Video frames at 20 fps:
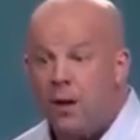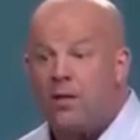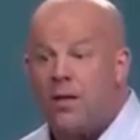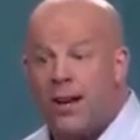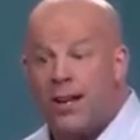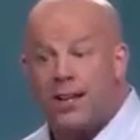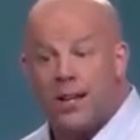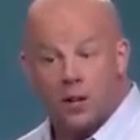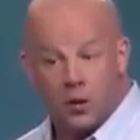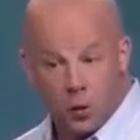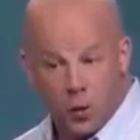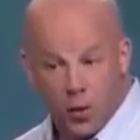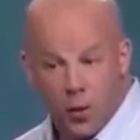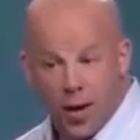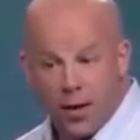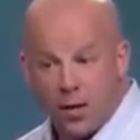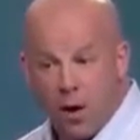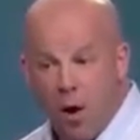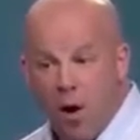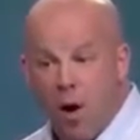Then I did a
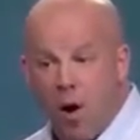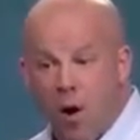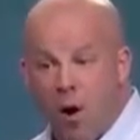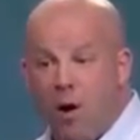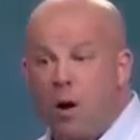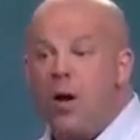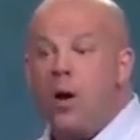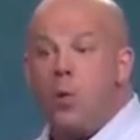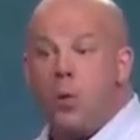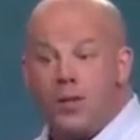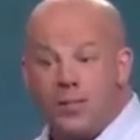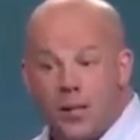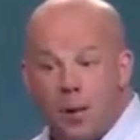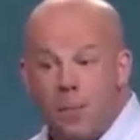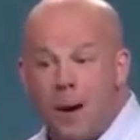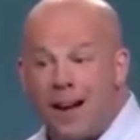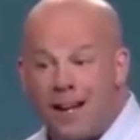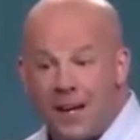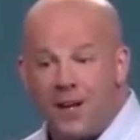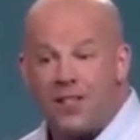3-way call with
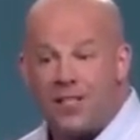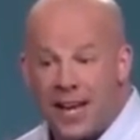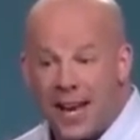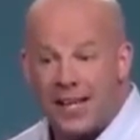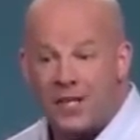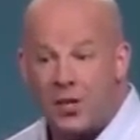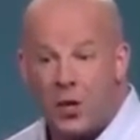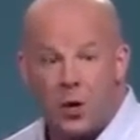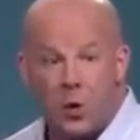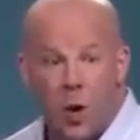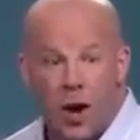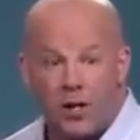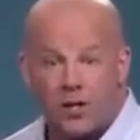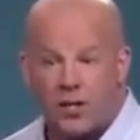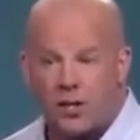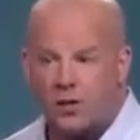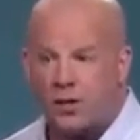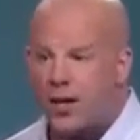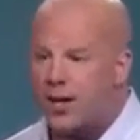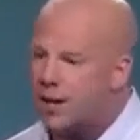somebody else to answer your questions.